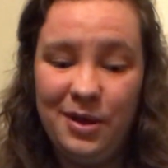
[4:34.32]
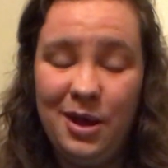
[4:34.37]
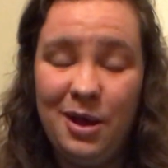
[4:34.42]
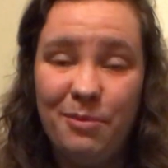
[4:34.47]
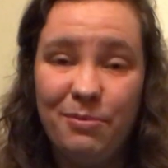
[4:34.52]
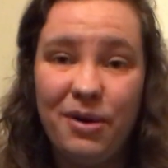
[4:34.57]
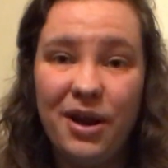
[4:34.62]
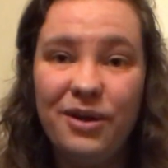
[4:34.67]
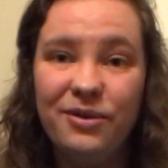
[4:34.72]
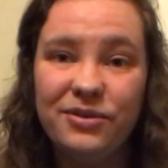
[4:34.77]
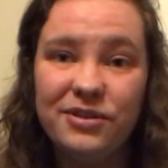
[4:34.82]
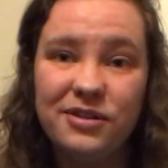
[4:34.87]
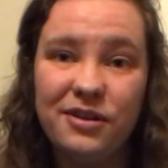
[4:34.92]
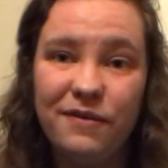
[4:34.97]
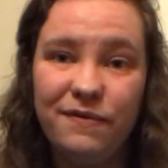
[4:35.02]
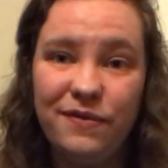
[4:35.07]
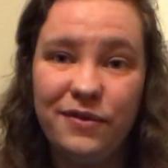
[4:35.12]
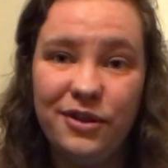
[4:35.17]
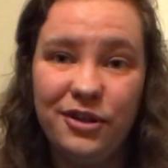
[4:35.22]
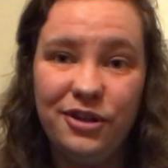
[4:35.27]
Pray also
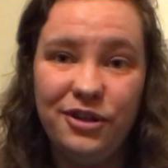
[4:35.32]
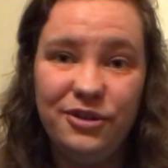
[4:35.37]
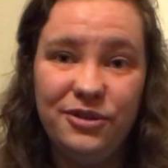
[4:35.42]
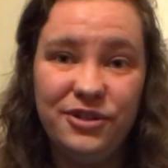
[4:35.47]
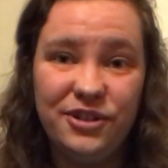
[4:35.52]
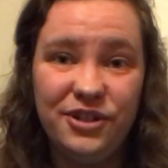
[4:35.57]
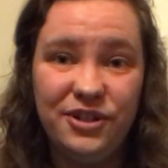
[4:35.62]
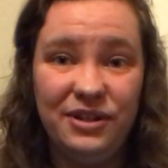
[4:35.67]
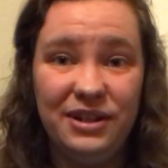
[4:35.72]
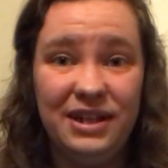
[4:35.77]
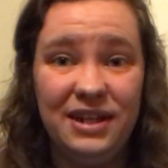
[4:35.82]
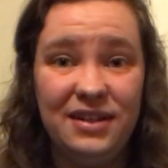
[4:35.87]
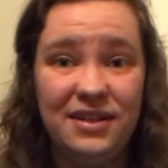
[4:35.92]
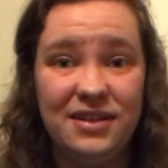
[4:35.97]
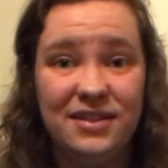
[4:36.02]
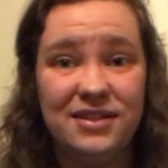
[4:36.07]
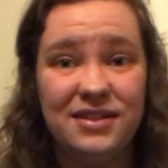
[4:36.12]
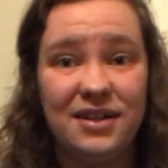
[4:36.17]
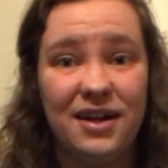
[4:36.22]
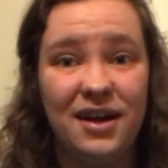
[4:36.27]
for the new student
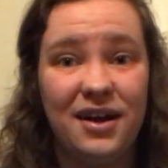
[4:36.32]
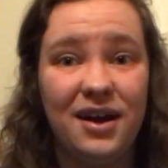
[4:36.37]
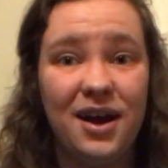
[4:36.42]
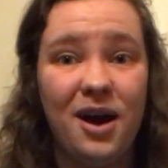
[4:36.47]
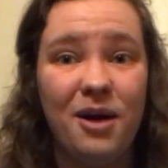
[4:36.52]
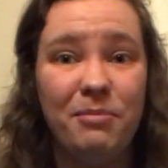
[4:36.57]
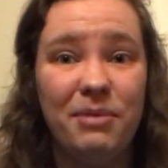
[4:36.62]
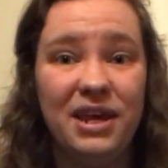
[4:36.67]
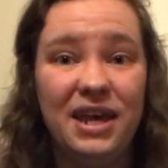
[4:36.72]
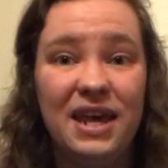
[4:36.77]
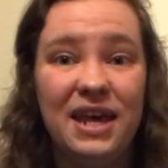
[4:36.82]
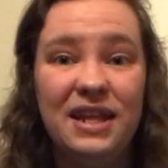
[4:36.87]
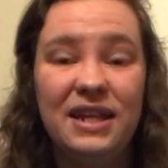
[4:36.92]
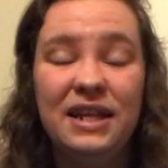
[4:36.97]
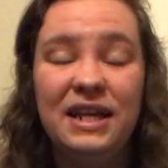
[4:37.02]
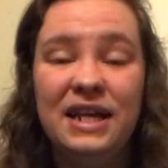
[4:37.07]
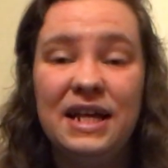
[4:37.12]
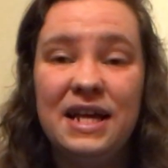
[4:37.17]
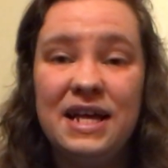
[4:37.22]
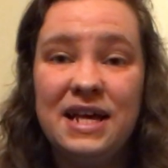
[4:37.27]
leaders that are coming in
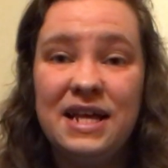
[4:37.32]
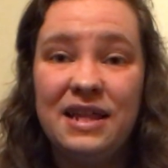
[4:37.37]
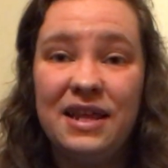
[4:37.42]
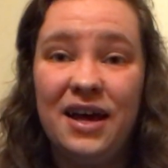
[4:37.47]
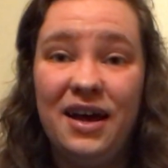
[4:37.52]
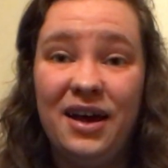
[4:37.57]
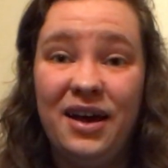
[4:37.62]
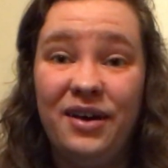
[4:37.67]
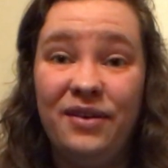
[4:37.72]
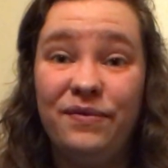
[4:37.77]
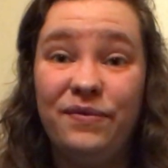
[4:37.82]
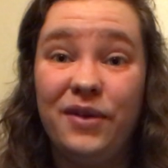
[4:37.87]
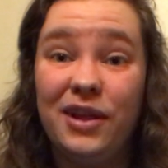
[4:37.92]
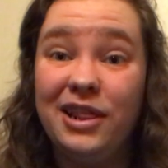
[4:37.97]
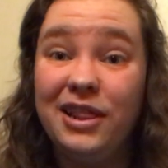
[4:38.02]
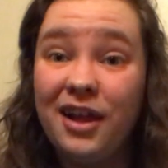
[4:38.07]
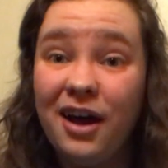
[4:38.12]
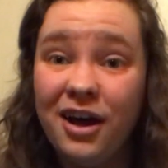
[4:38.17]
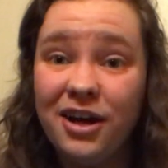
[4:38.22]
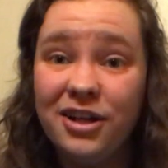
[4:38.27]
that have
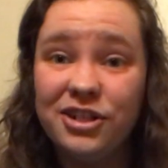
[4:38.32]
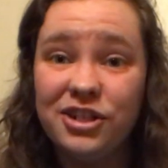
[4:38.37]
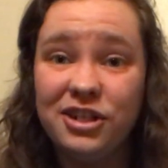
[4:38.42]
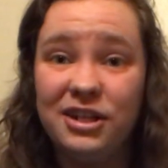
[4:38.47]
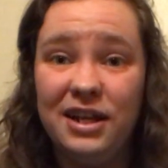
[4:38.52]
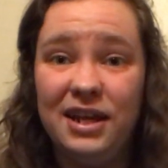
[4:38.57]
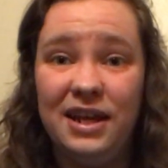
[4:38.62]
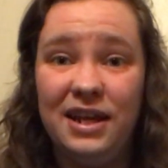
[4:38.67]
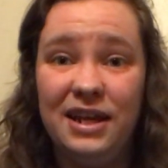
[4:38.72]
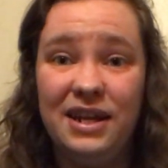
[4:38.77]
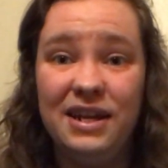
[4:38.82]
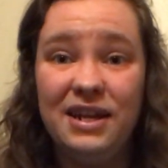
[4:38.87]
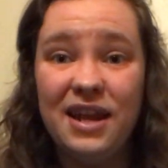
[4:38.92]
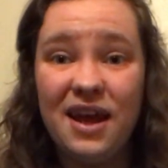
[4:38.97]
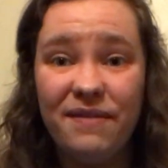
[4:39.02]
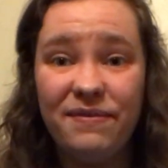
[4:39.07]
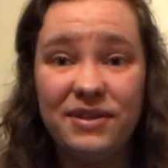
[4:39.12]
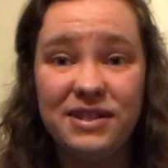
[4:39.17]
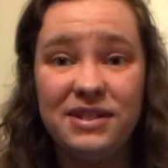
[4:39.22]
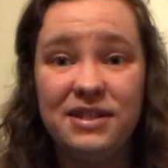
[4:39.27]
largely
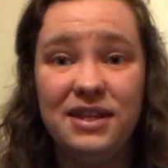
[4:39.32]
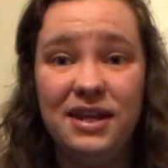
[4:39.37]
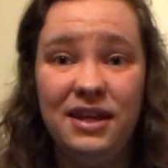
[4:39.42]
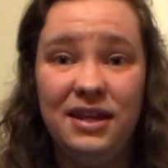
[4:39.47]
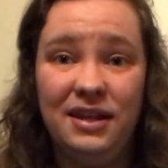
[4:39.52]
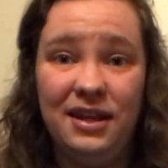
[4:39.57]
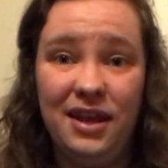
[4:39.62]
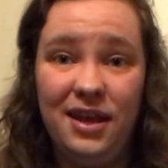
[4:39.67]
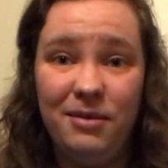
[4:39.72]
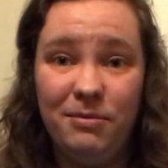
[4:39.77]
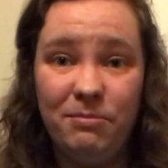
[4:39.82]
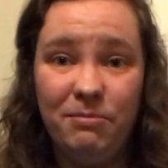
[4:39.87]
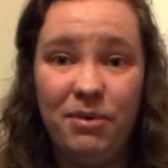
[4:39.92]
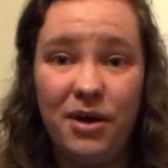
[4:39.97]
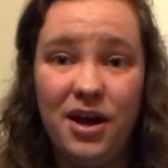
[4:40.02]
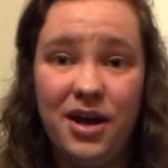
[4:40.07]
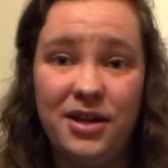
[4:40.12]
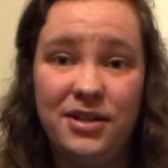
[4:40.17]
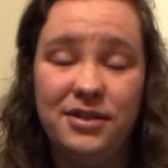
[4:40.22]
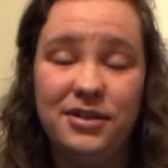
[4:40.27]
never seen
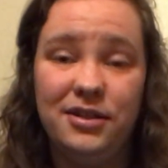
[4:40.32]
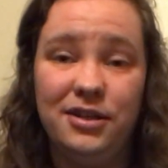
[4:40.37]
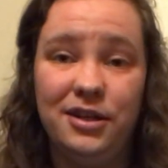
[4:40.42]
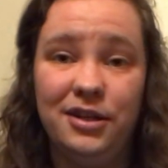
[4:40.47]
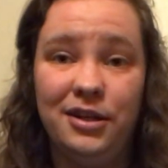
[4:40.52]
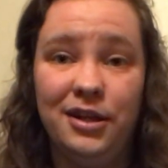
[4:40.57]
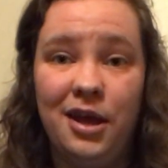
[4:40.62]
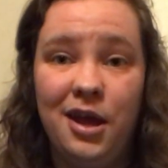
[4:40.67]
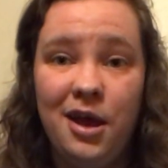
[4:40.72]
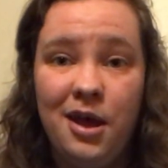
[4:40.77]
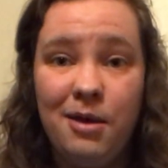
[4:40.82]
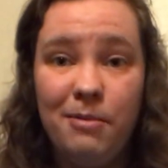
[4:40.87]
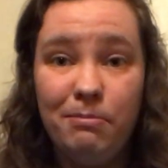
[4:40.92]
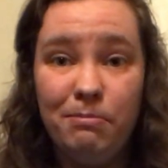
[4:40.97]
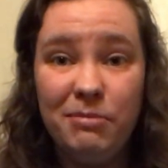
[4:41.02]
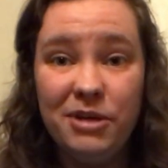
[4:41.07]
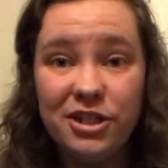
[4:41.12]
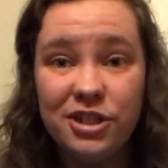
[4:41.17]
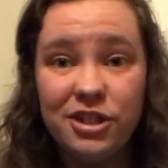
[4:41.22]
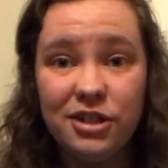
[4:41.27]
in-person
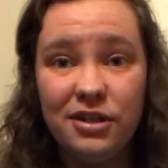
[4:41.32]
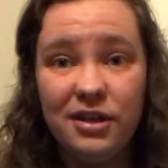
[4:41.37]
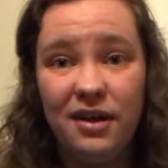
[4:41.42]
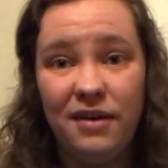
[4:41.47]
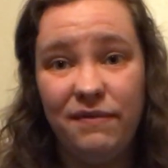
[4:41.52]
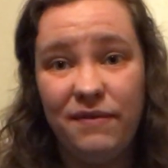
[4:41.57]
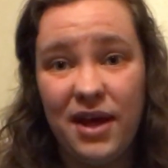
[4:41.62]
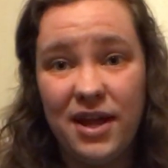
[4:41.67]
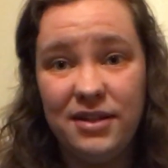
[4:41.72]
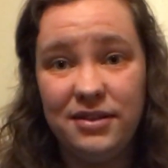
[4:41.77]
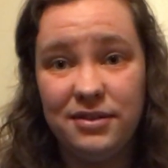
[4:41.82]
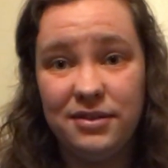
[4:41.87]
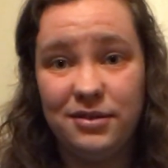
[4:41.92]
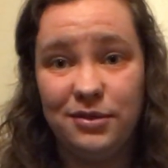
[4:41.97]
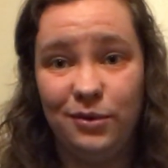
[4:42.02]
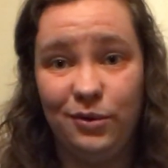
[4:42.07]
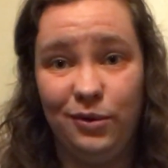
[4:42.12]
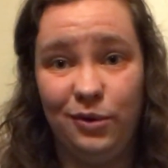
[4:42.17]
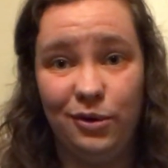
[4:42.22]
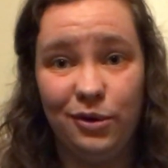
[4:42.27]
mission events
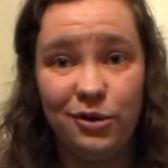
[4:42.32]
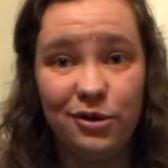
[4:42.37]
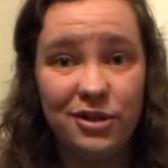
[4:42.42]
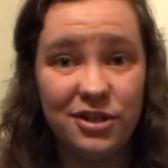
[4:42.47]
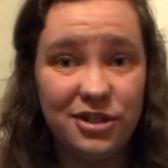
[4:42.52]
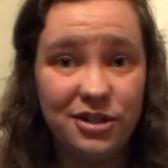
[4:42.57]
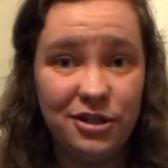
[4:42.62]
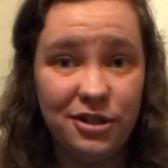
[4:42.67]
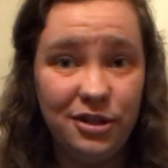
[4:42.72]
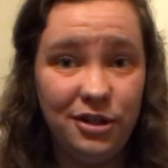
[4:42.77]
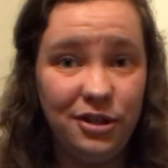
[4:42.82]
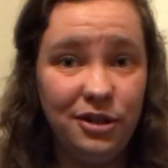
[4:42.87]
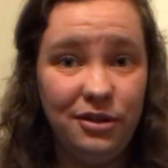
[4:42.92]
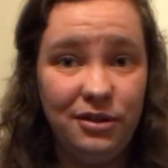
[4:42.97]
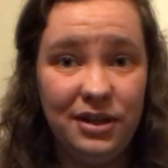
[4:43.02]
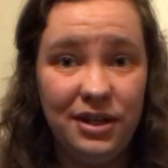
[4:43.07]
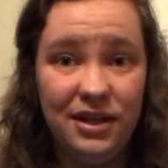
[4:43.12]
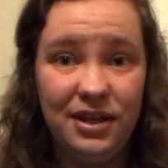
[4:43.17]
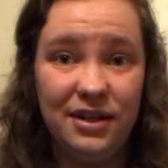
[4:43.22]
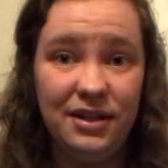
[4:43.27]
or Christian
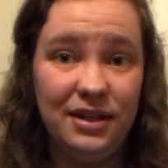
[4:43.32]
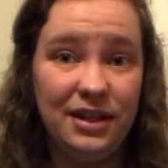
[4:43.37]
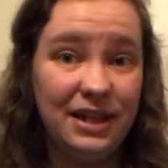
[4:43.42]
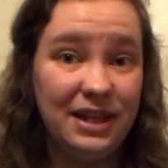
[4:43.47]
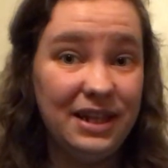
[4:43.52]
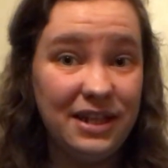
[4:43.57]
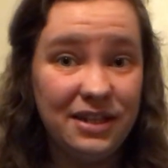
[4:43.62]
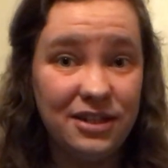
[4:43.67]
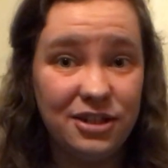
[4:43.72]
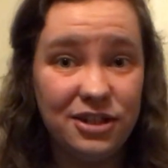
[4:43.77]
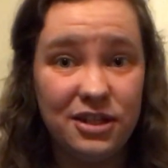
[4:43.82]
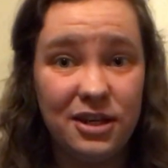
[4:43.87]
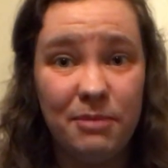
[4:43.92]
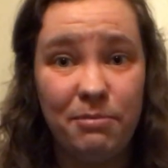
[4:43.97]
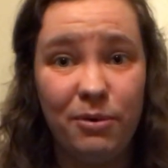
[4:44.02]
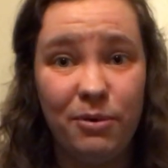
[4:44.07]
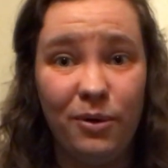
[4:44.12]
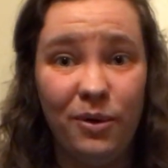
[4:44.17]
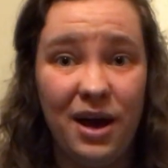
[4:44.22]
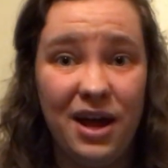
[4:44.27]
Union leadership
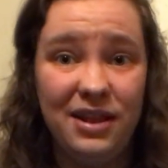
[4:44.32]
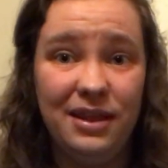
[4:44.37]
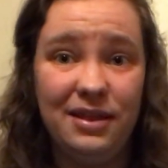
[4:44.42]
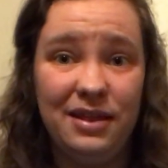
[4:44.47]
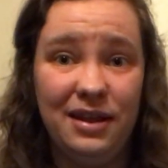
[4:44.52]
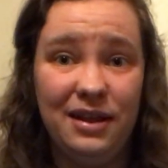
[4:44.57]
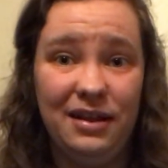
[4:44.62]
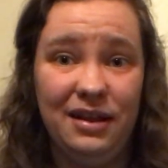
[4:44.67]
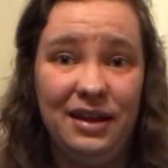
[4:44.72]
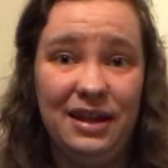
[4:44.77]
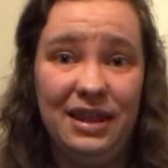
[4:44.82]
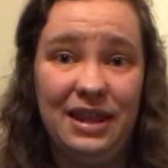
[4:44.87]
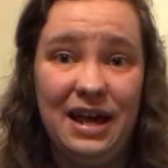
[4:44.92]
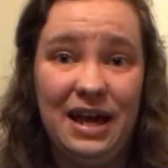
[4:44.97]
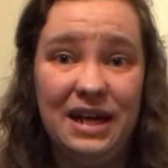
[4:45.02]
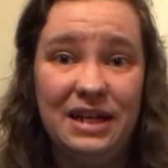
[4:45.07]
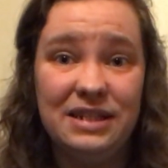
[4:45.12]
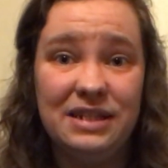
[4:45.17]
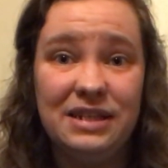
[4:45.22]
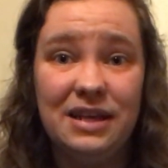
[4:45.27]
or anything like
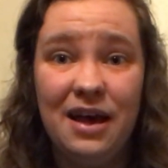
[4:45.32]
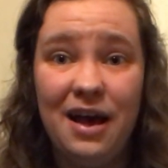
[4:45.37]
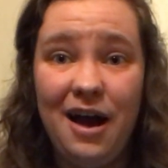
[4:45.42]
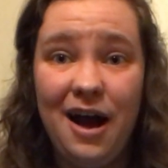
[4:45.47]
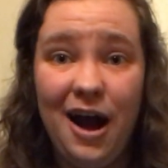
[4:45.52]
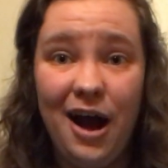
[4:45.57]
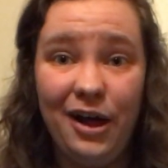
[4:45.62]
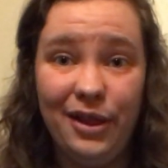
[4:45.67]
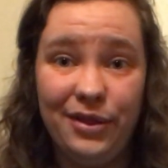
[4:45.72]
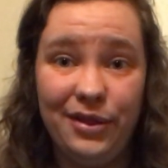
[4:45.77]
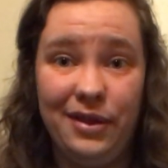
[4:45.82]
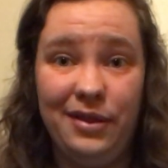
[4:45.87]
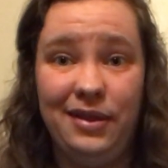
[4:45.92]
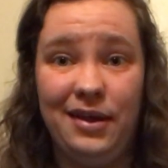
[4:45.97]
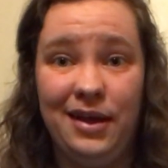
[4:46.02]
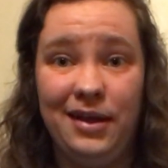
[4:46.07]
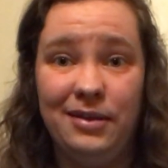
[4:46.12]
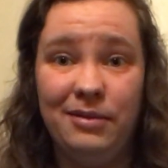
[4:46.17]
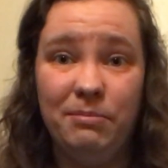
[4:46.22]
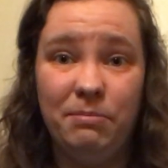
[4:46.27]
that other
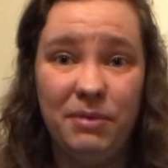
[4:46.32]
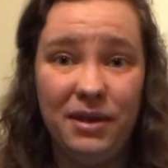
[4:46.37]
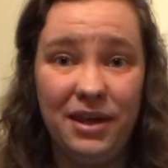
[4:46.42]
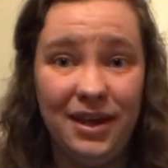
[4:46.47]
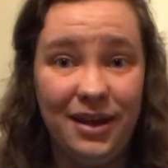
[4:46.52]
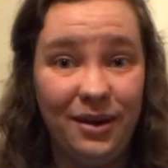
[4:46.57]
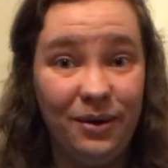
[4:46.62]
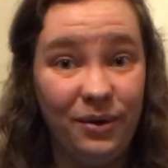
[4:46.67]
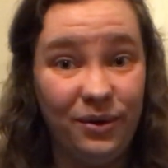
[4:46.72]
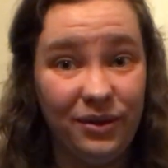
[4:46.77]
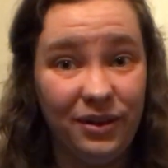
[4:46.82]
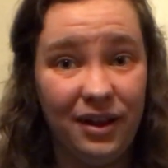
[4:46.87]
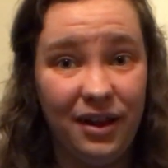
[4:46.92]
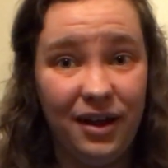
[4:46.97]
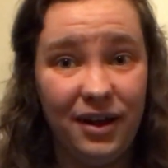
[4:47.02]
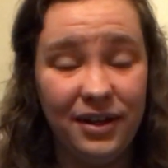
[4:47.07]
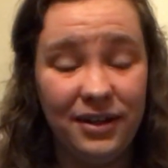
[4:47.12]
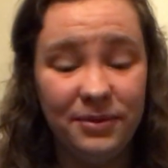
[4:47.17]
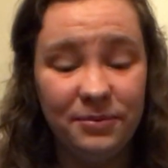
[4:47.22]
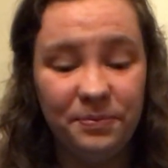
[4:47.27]
than being
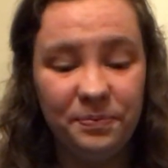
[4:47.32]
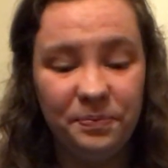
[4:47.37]
online.